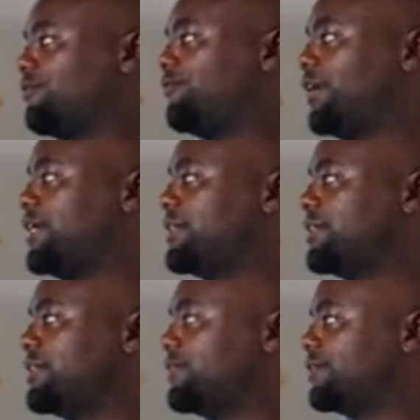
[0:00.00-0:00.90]

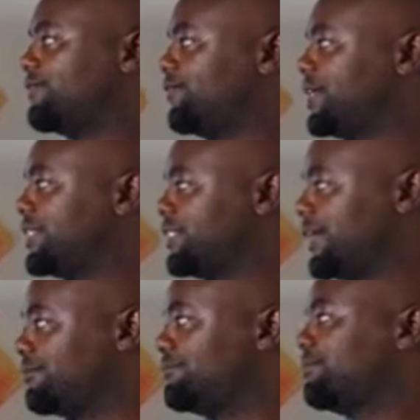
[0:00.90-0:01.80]
find the first
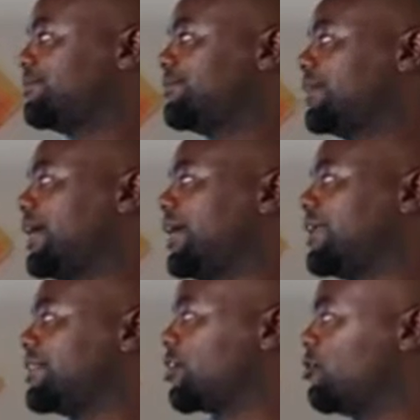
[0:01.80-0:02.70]
term and
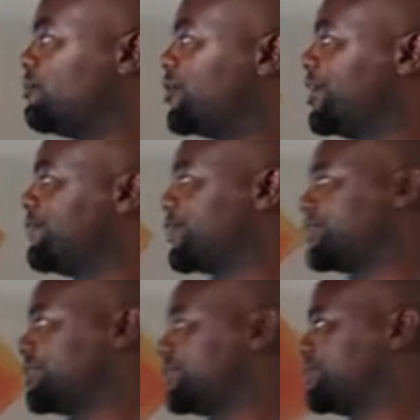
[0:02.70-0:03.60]
the common
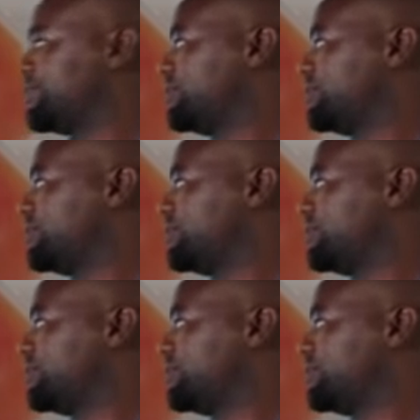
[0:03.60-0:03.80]
difference